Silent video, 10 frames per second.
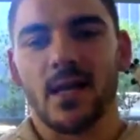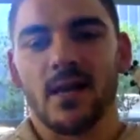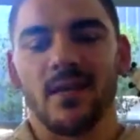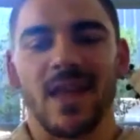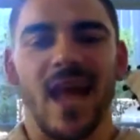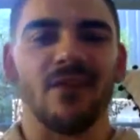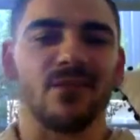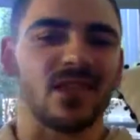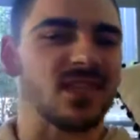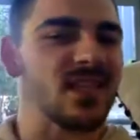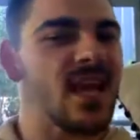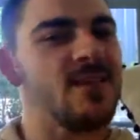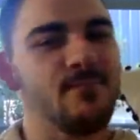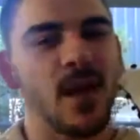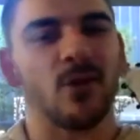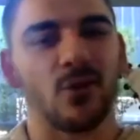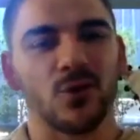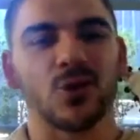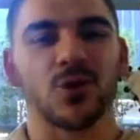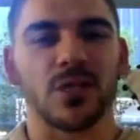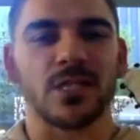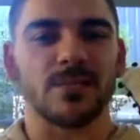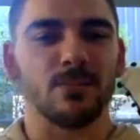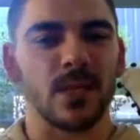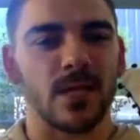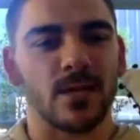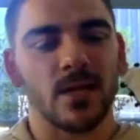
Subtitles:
that have the same macronutrient split.